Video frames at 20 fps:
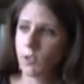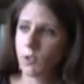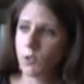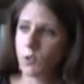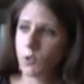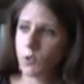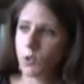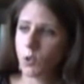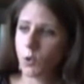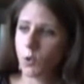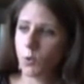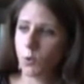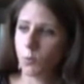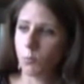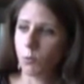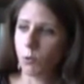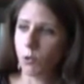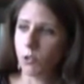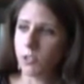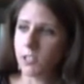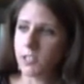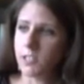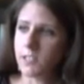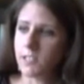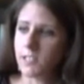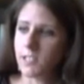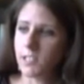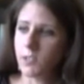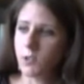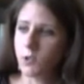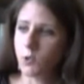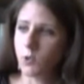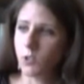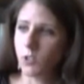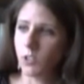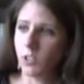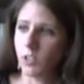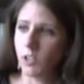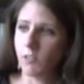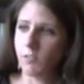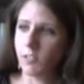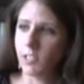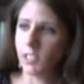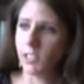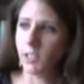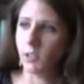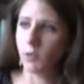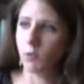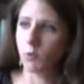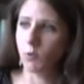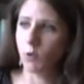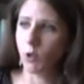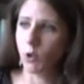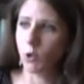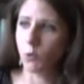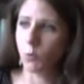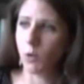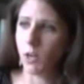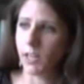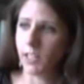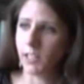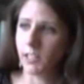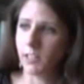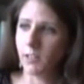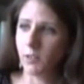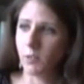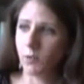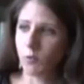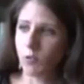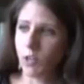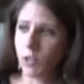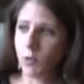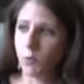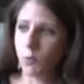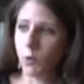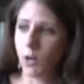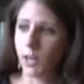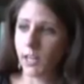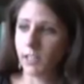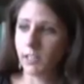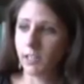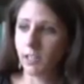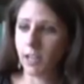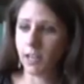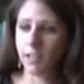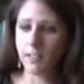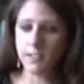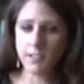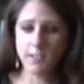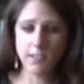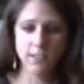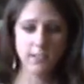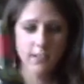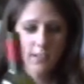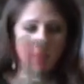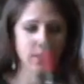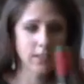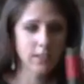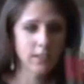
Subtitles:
So we'll pour this into the lovely red wine glass.